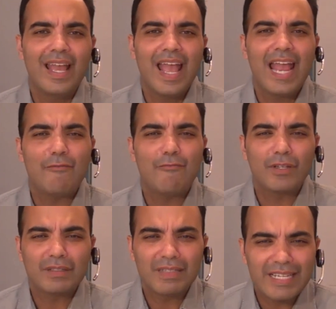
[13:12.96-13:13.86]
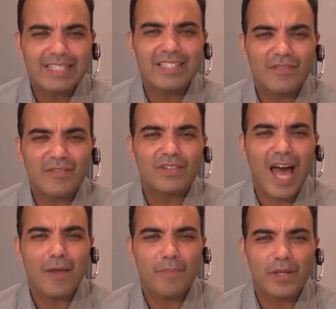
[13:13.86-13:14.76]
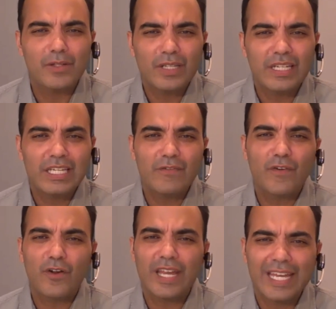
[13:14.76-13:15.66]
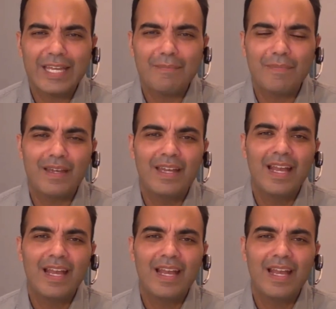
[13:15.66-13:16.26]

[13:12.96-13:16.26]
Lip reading: a release of liability for him